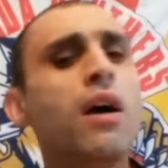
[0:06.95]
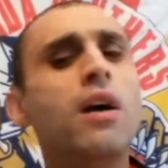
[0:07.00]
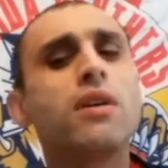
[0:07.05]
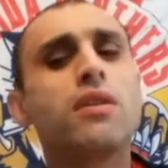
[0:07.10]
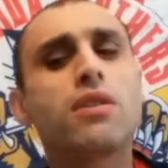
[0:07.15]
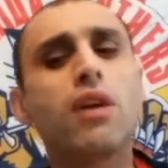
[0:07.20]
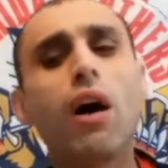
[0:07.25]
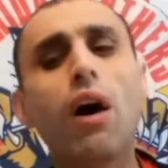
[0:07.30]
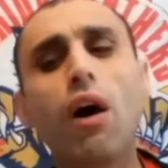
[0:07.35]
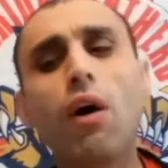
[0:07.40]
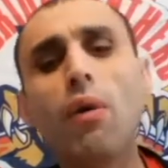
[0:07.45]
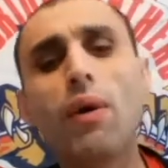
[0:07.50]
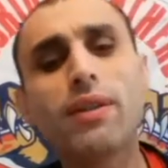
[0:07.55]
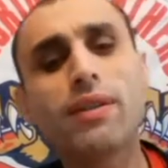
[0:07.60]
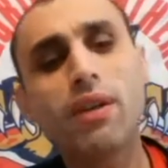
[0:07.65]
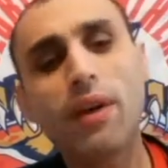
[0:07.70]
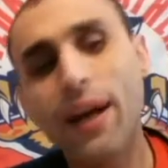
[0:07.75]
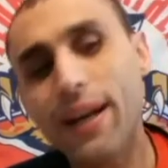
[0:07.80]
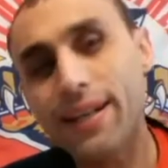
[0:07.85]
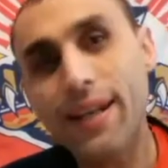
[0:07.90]
So
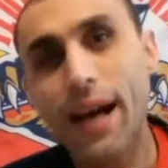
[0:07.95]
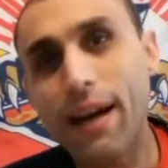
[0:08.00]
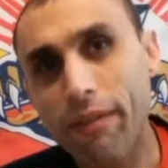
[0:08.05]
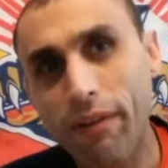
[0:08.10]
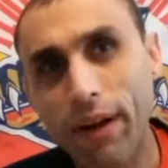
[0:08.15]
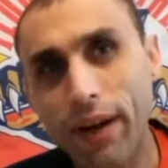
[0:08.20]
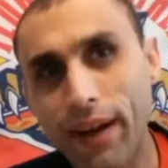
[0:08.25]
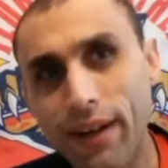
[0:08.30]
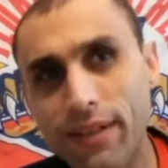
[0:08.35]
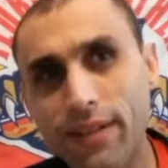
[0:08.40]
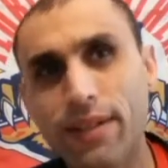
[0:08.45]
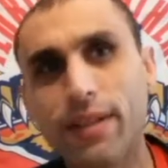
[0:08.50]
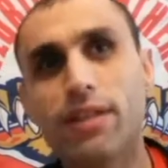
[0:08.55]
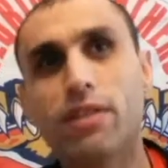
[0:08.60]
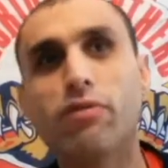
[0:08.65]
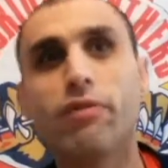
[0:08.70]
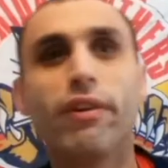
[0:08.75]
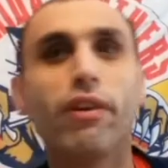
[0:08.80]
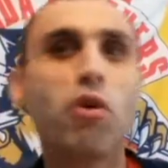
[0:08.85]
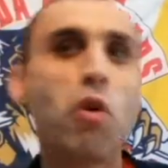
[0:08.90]
let's go ahead and dive right into
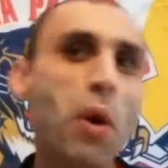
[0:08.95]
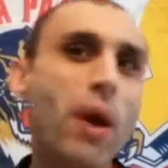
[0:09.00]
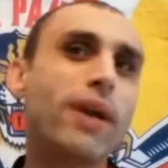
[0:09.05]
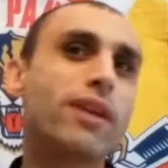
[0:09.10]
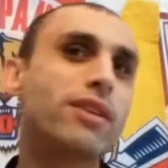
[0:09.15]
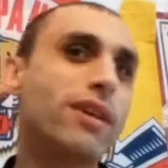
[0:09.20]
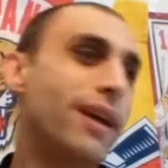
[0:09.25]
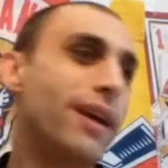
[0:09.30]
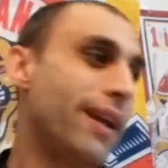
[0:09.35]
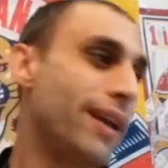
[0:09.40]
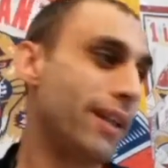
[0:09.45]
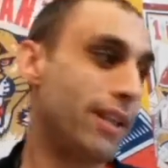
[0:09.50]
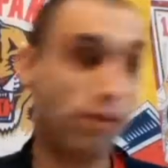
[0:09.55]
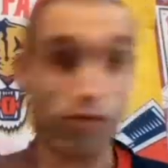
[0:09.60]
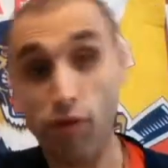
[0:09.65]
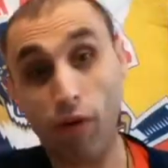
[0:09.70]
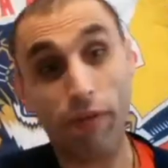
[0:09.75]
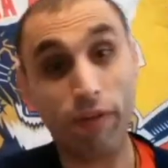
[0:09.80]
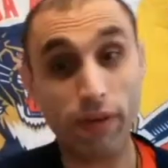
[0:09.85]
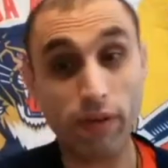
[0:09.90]
this real quick so I can get
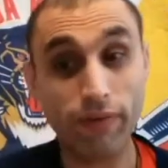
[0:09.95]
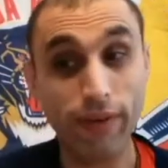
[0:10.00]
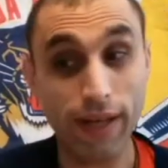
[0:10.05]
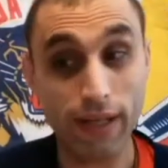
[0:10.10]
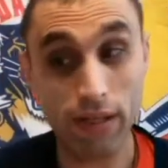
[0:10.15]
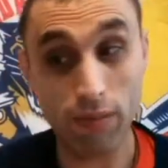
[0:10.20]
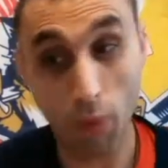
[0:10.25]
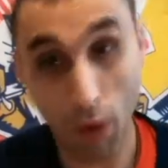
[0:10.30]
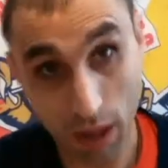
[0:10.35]
this over as fast as